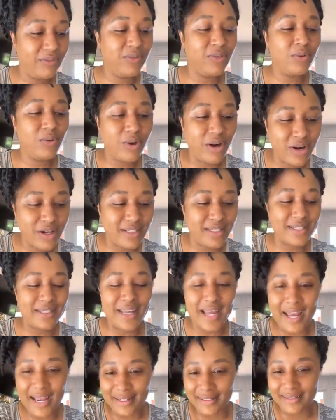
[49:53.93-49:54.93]
If you are
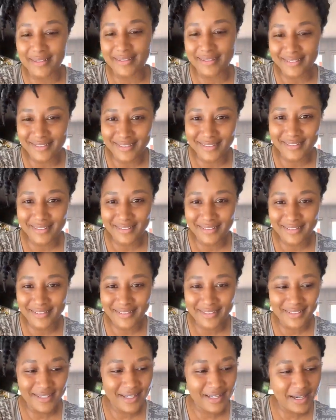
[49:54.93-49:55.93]
silent
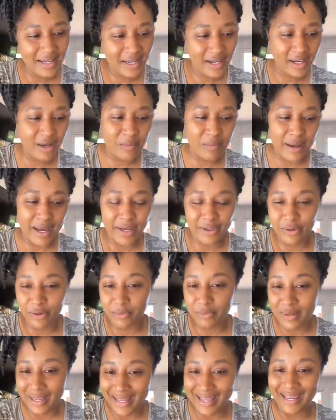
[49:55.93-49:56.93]

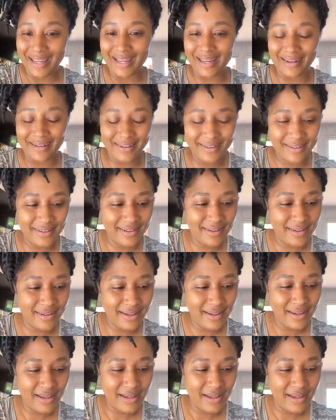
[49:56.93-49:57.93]
about your pain,
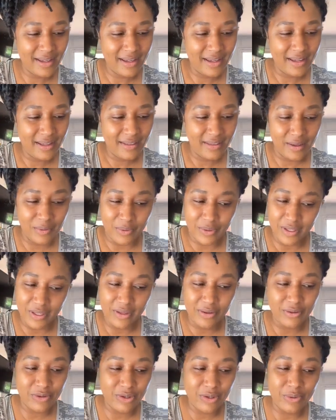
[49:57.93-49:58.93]
they
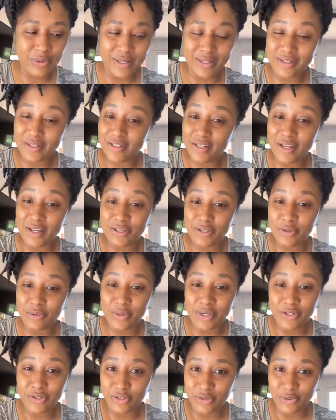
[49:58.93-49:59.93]
will kill you and say
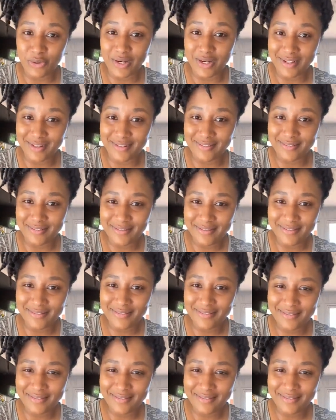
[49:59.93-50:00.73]
you enjoyed it.